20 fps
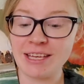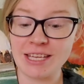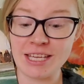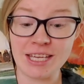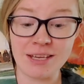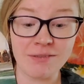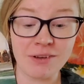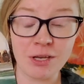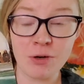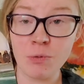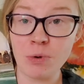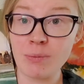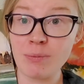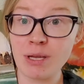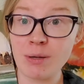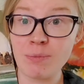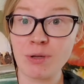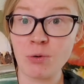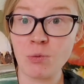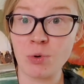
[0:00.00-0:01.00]
even when
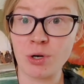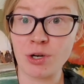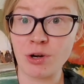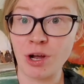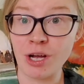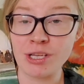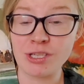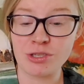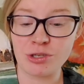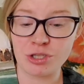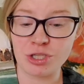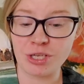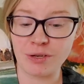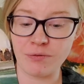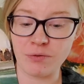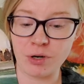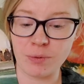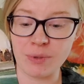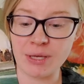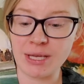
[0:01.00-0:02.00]
maybe we're not searching for him.